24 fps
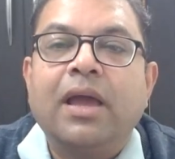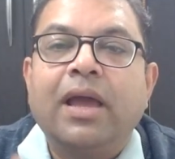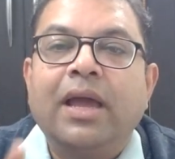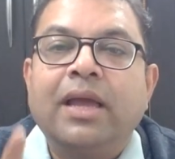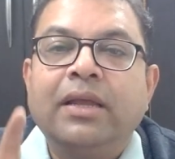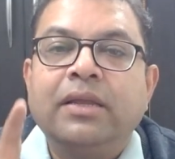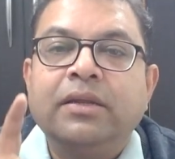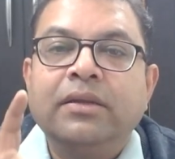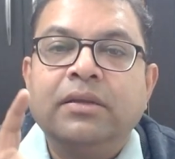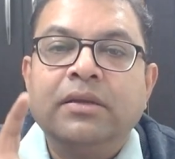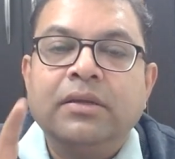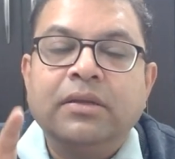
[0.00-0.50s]

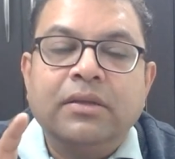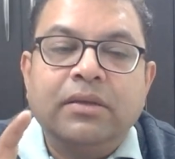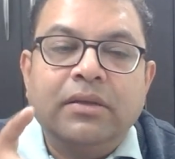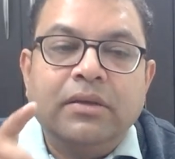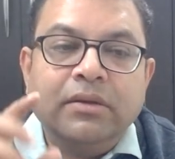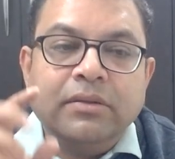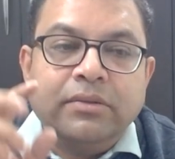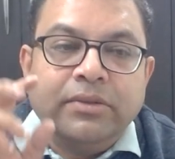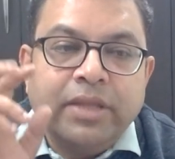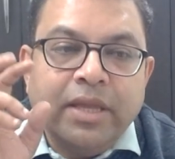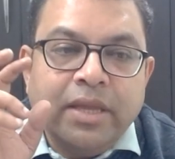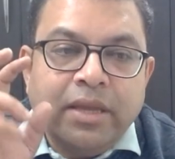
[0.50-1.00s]
and
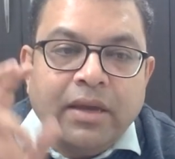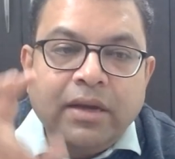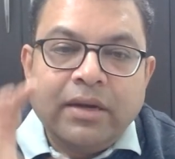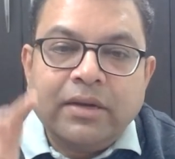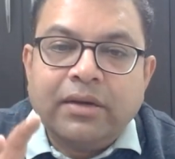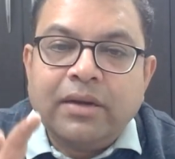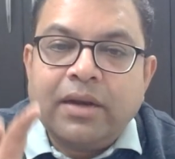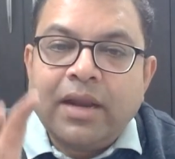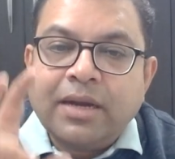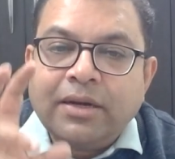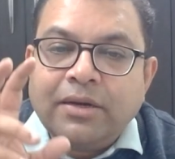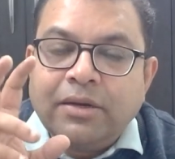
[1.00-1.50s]
uh, they
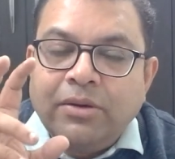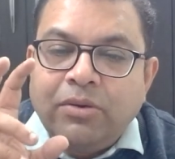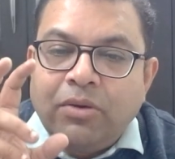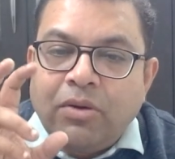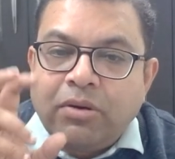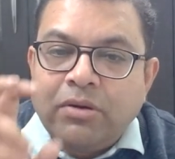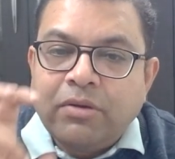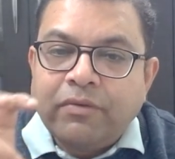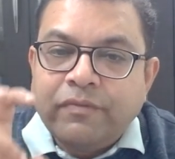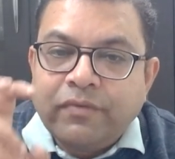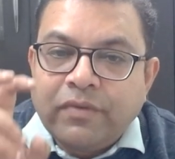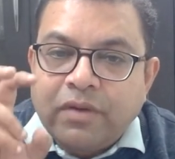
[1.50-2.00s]
attract a
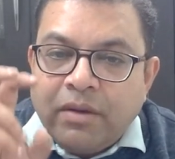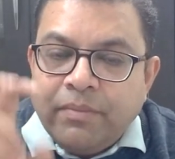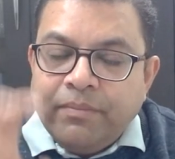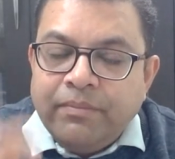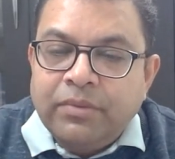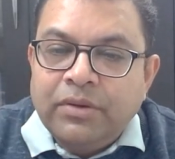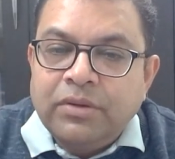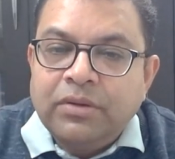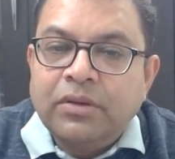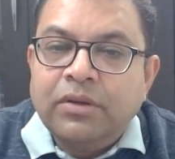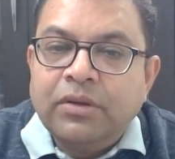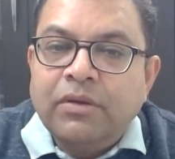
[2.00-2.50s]
lot of
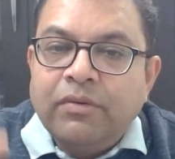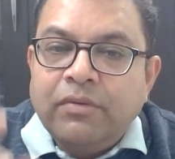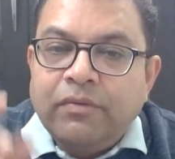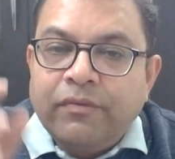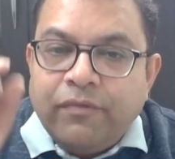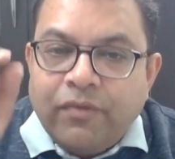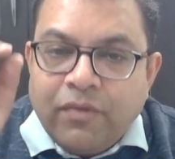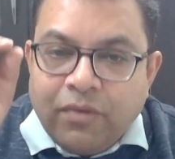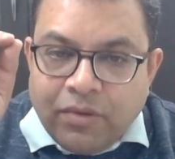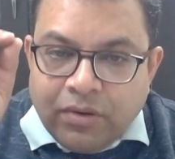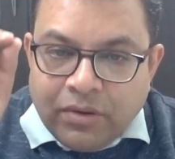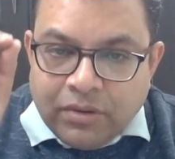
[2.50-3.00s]
karma
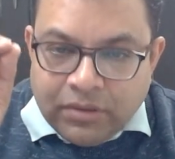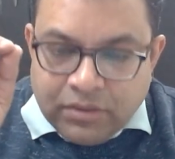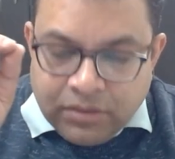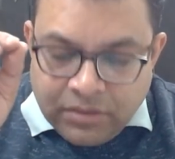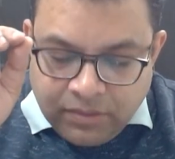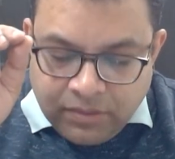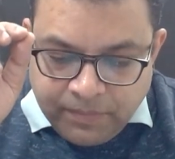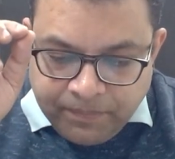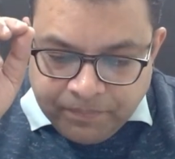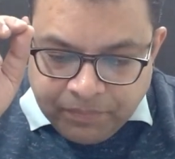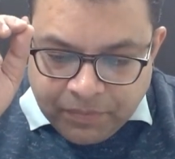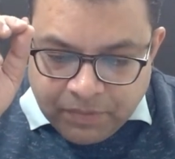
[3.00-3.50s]
for
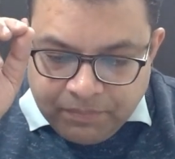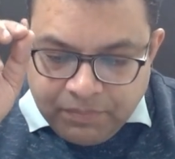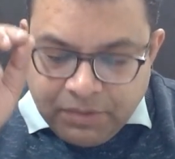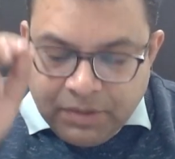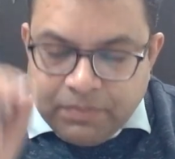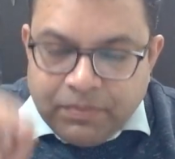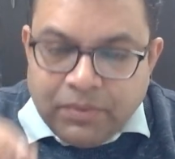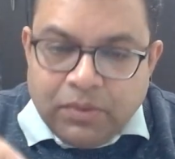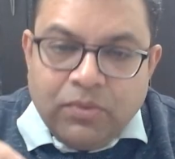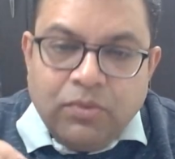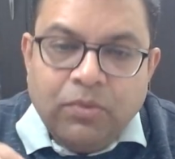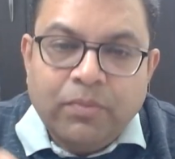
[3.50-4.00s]
the
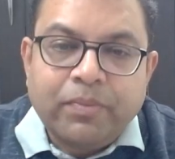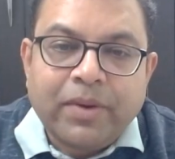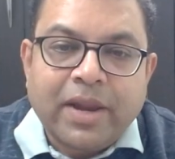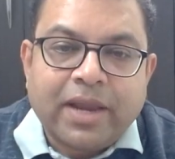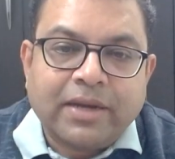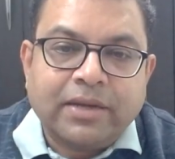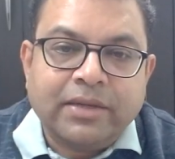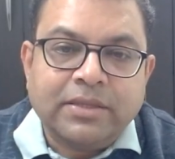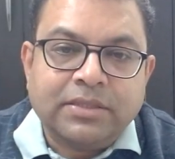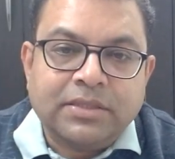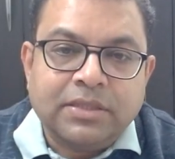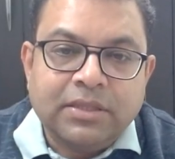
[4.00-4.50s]
people who
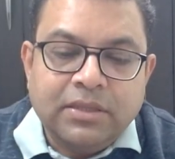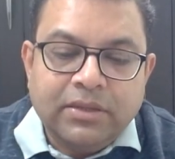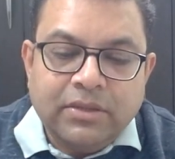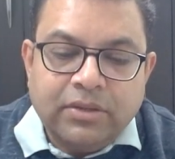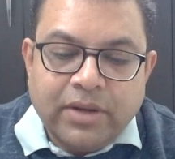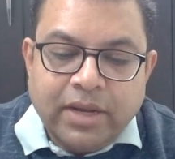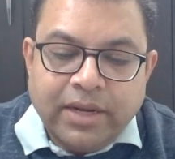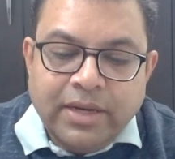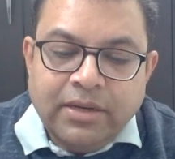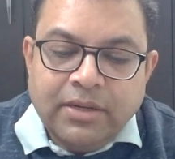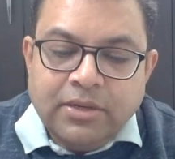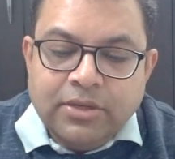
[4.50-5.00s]
practice,
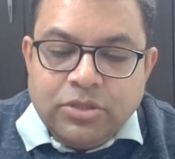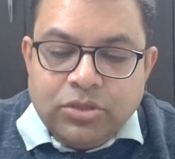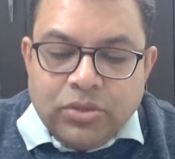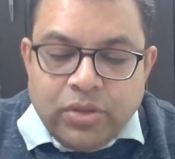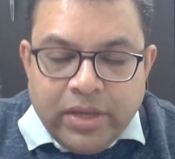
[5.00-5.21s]
right?